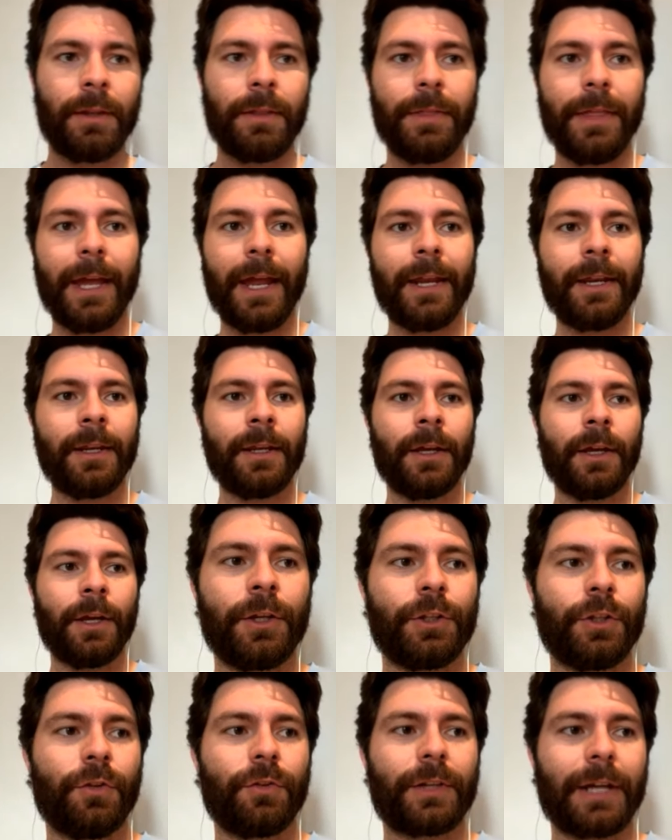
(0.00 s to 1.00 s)
Then
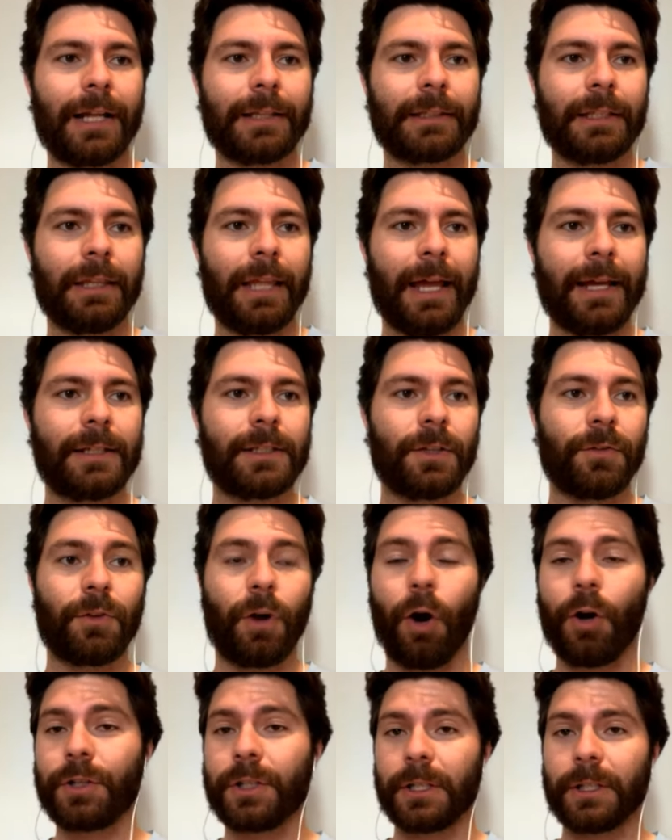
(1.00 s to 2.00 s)
you've got the likes of
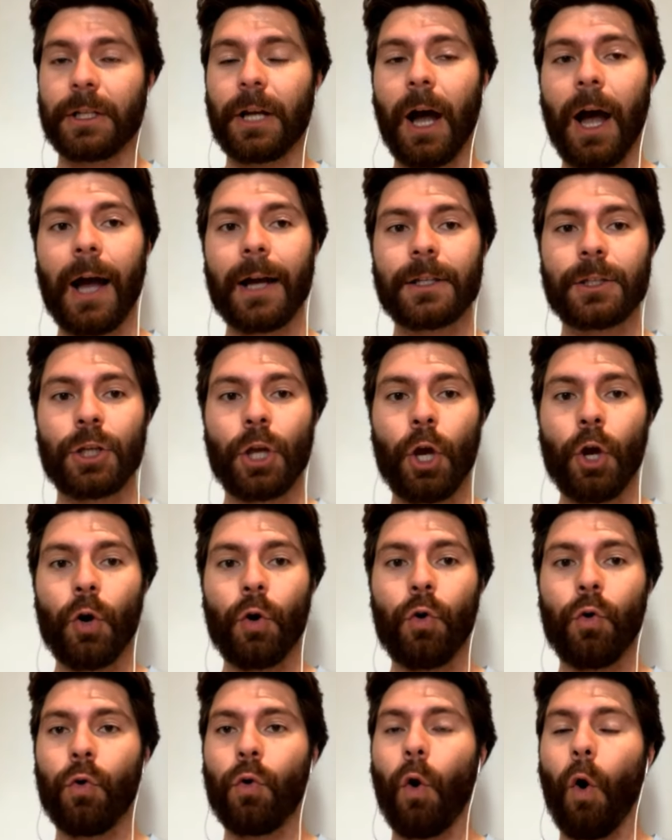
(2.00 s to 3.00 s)
Carson Cox,
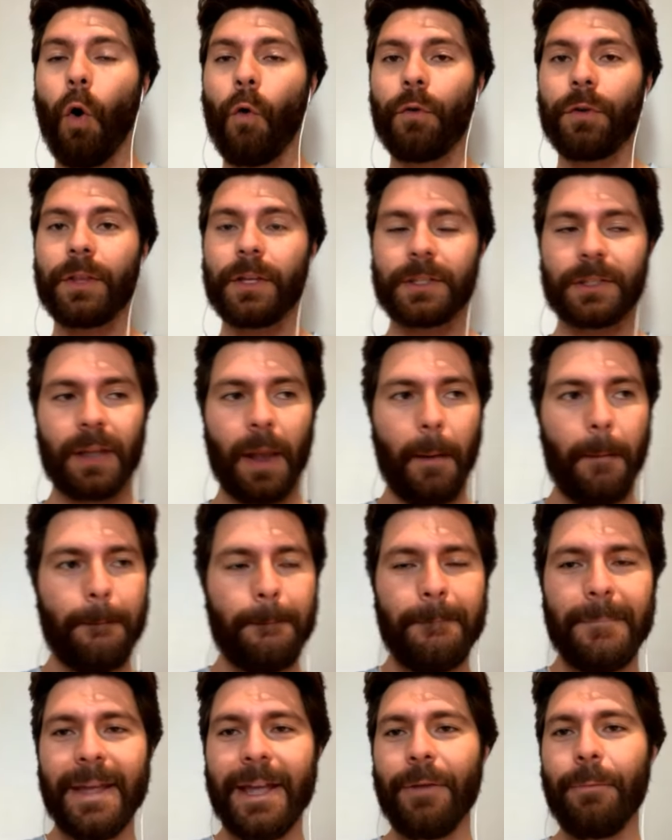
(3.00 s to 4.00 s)
who over this
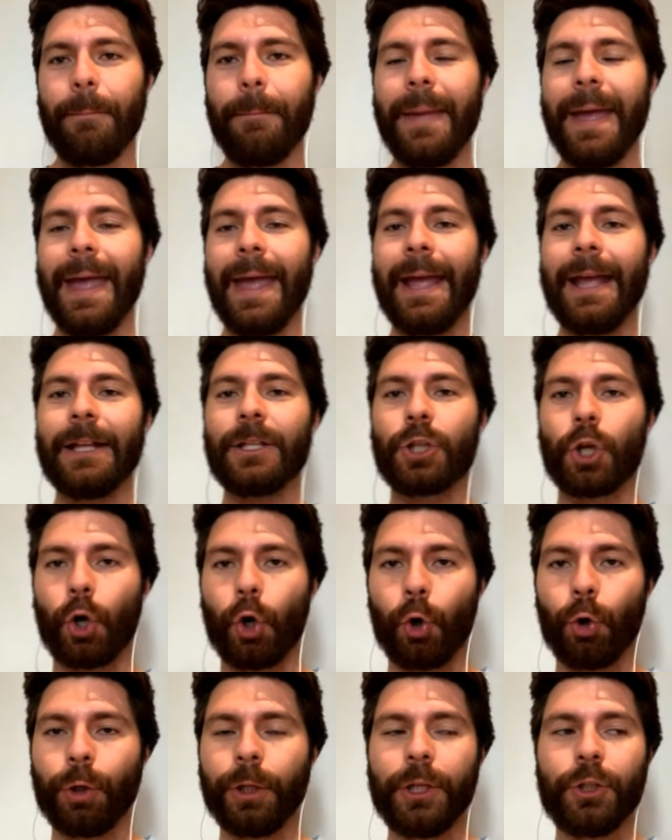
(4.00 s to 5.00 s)
mid-May to
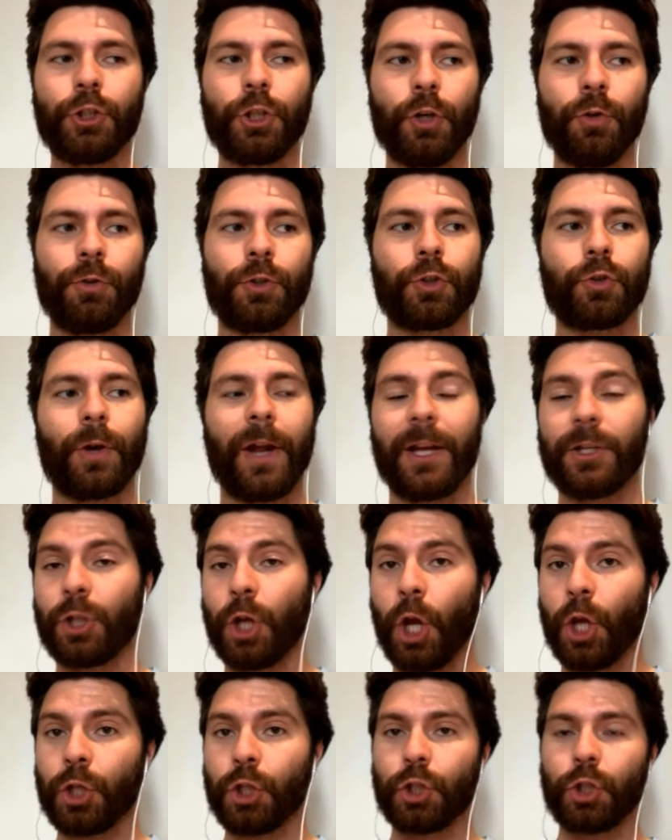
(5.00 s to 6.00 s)
early June stretch,
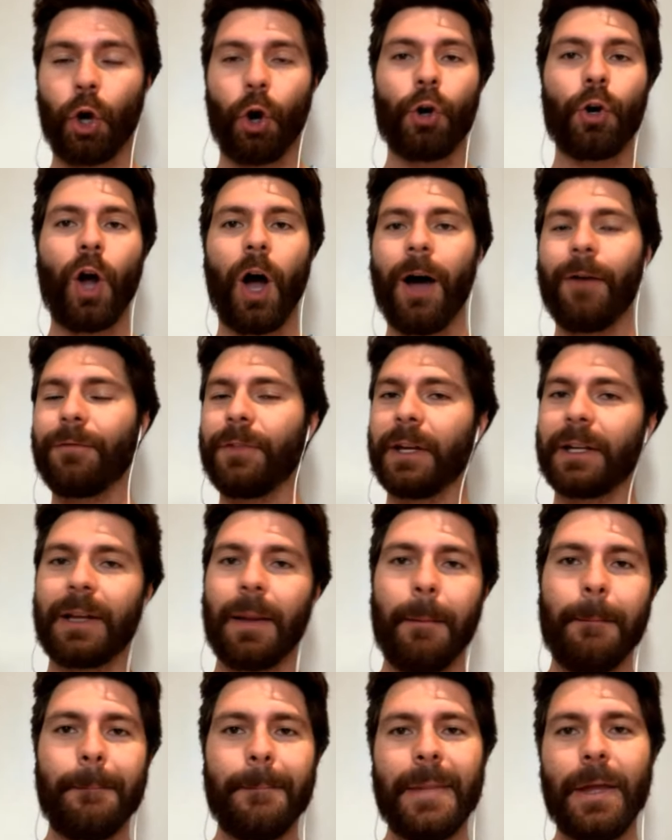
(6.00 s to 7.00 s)
start off the
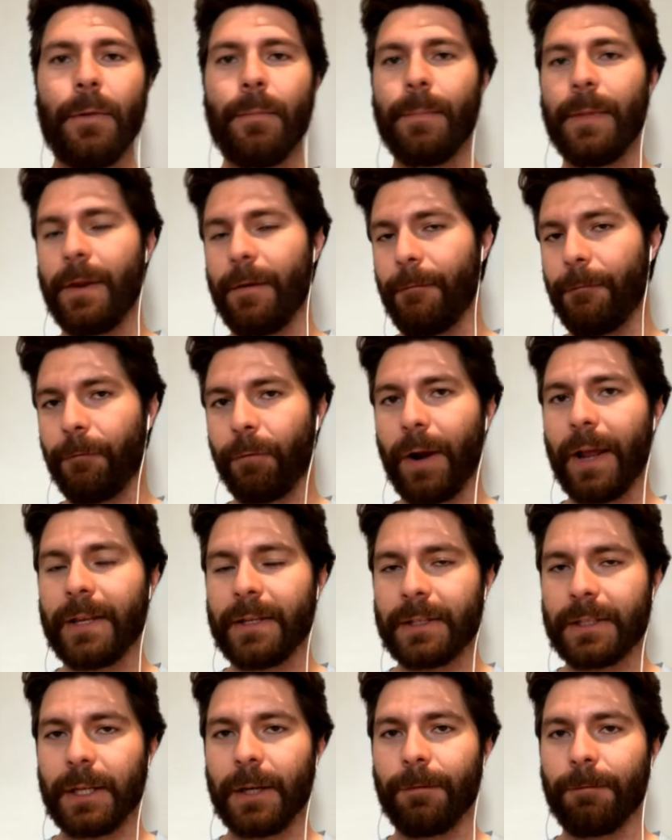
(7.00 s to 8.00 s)
commitment
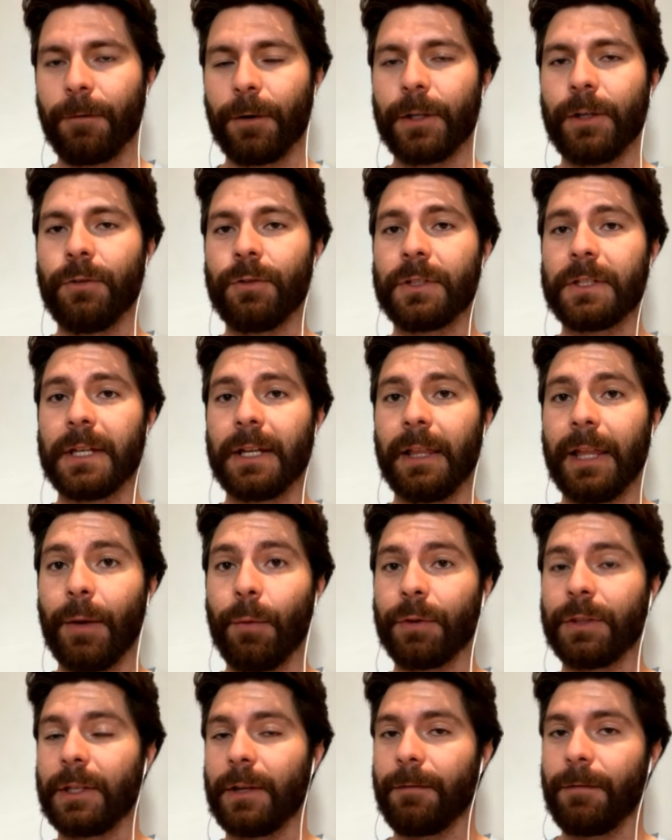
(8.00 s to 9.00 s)
frenzy for UCLA
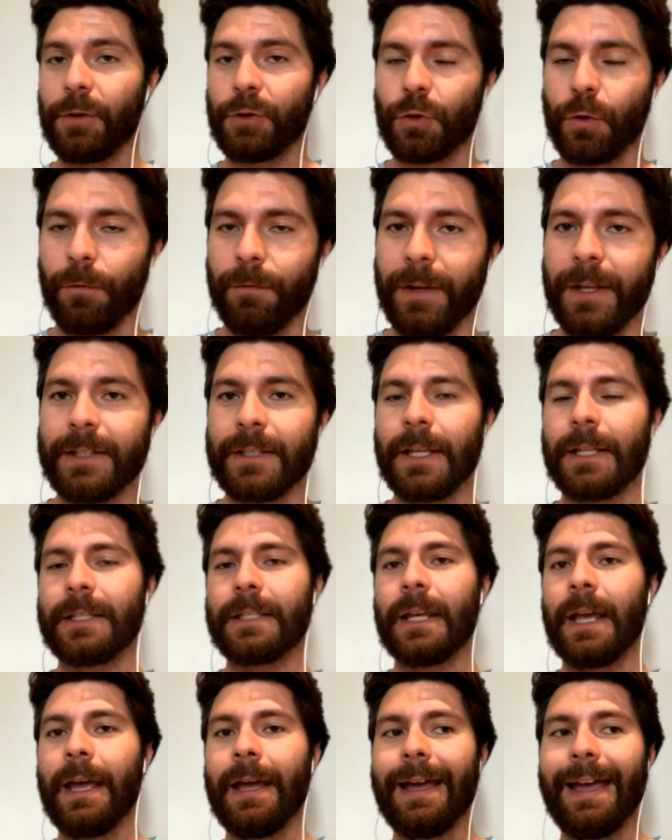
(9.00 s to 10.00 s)
with the official
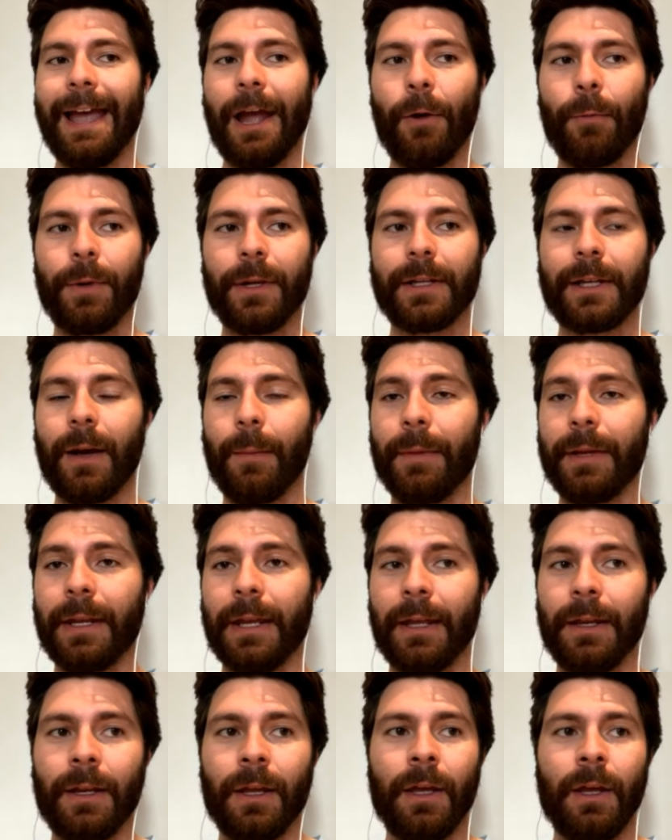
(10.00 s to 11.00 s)
visits. Everybody coming
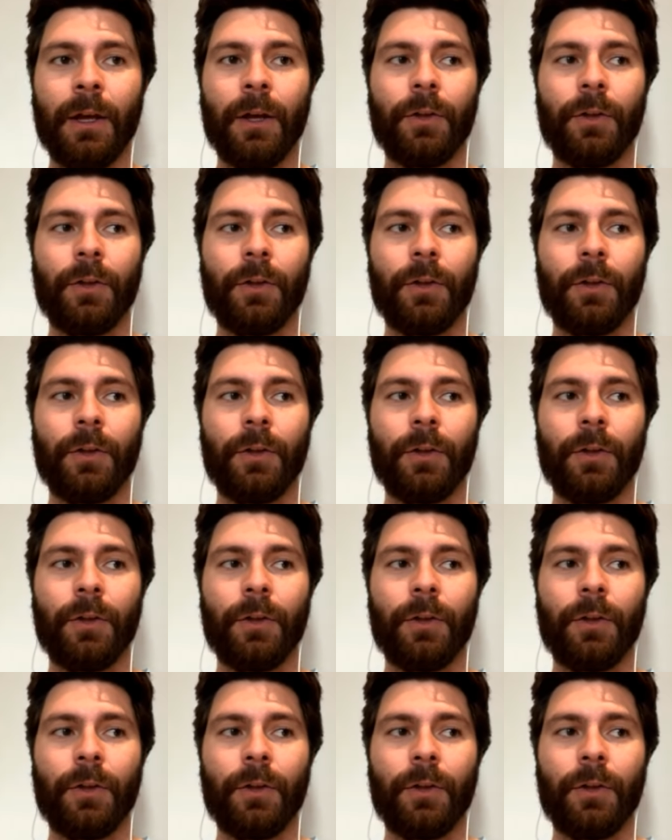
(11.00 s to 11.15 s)
in.